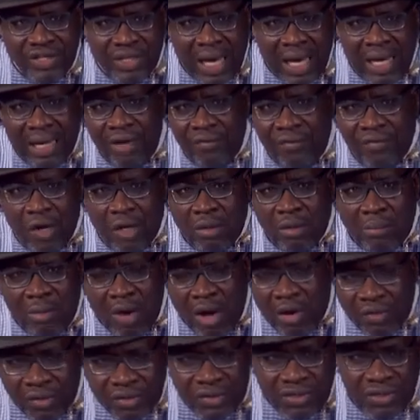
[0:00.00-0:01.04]
and if not
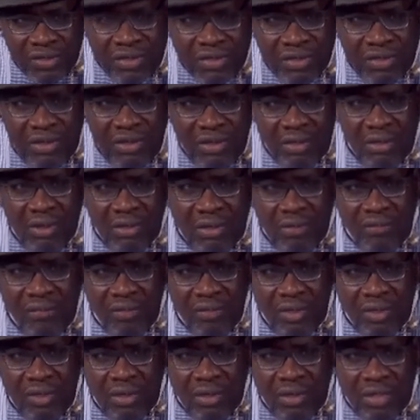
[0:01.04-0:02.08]
months.
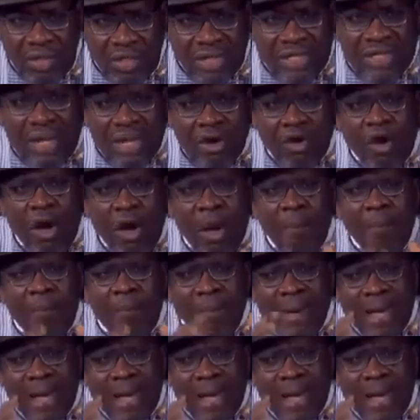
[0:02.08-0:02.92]
It's a complex